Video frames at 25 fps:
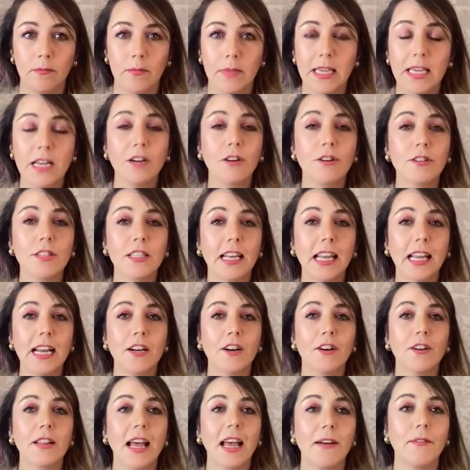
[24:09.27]
Years
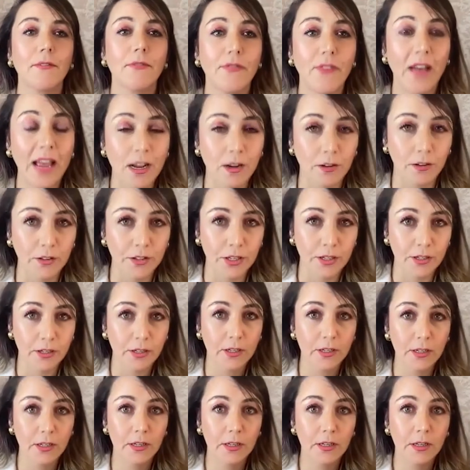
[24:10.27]
later, that failed.
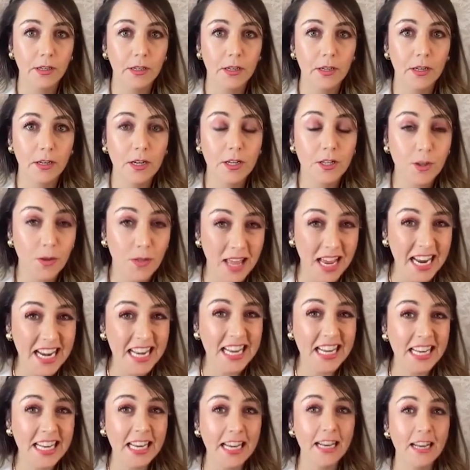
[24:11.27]
So then
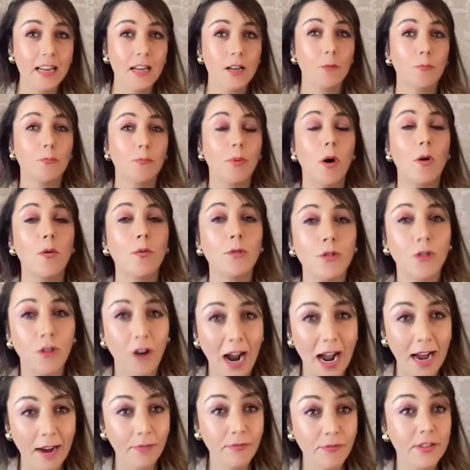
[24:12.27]
he needed a bone
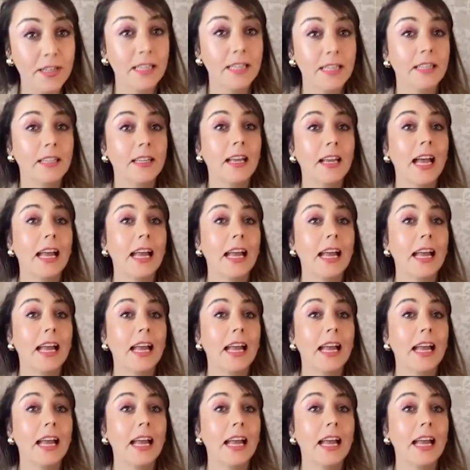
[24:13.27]
graft